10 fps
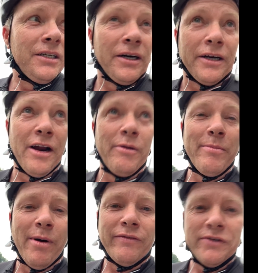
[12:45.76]
I don't know where
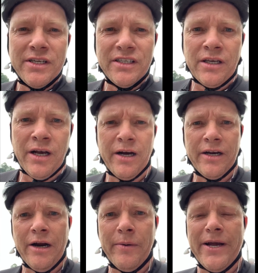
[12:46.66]
Maven is, I
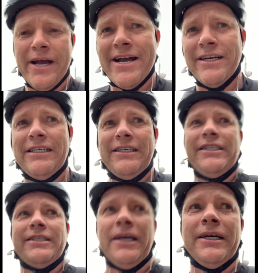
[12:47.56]
don't know where Andy
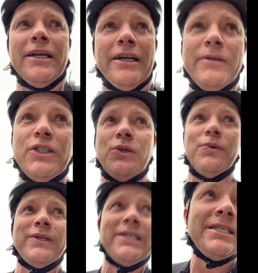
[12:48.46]
is, I don't know where
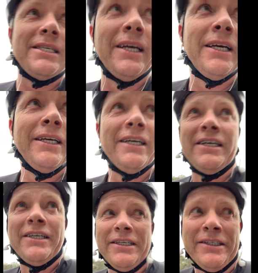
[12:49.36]
Sean is.
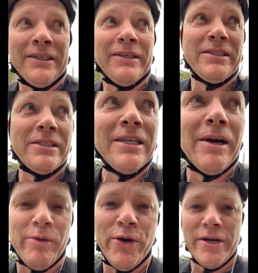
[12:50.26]
I just know
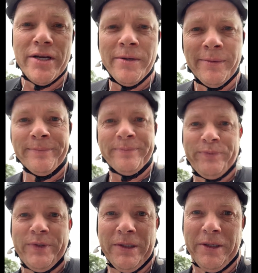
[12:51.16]
I'm hurting.
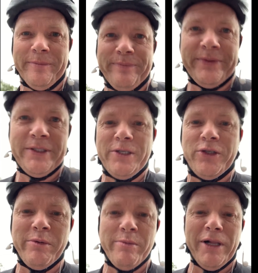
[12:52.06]
Alright, this
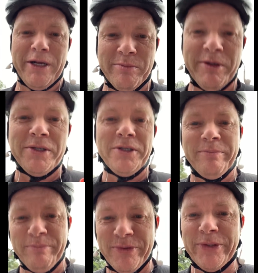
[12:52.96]
could be my last message.
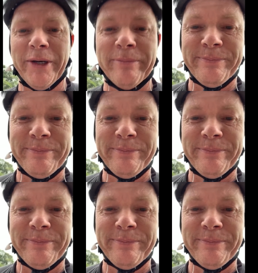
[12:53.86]
See ya.